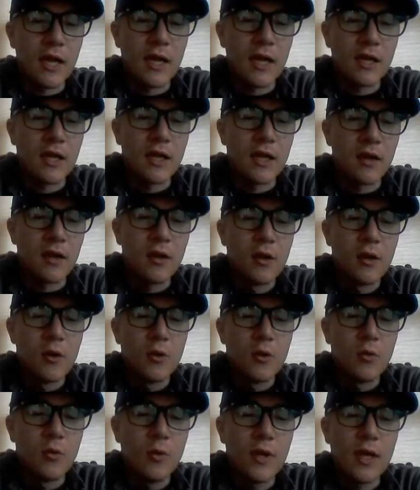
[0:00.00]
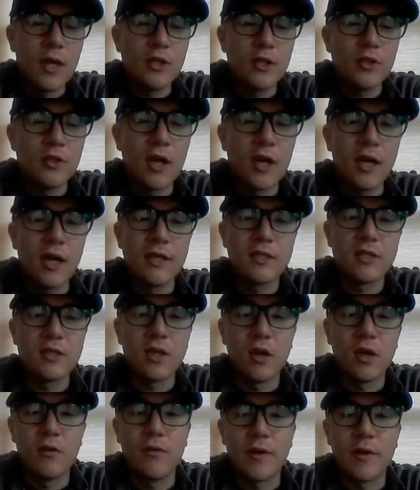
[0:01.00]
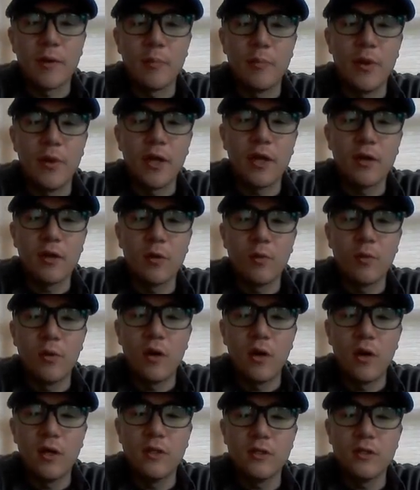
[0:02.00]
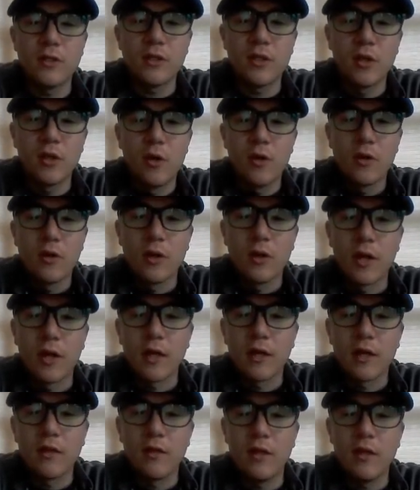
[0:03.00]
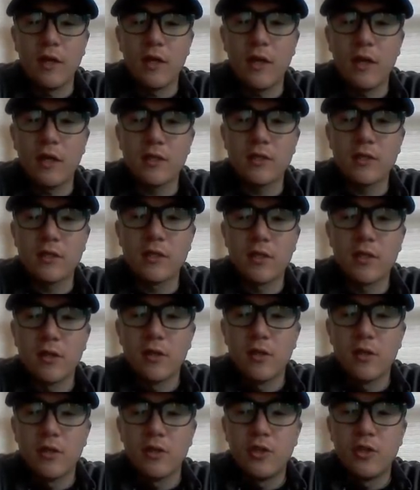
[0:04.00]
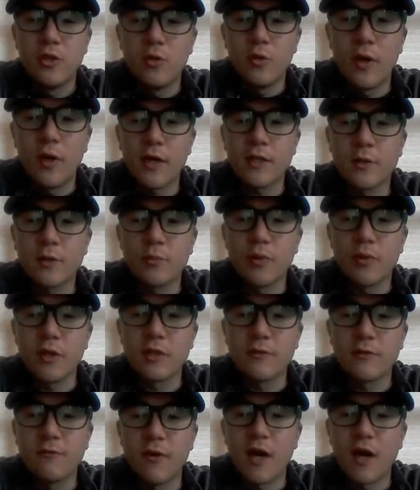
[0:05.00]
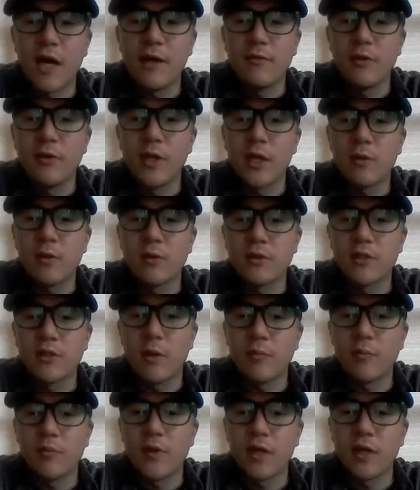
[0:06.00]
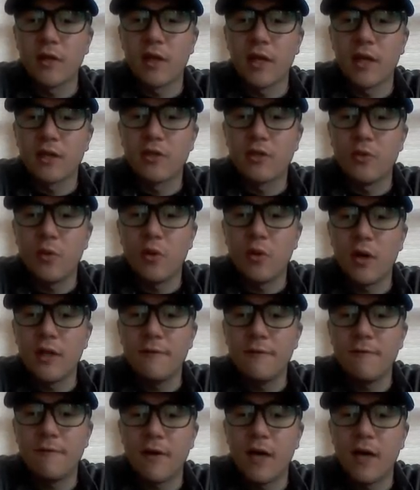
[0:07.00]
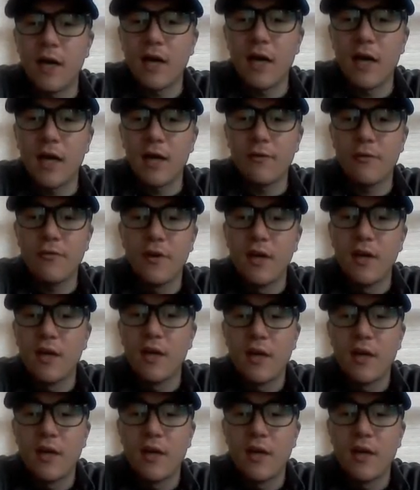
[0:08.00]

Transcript: 8 here. We had you guys solving bigger ones like this. 2x plus 5 would equal something like 25.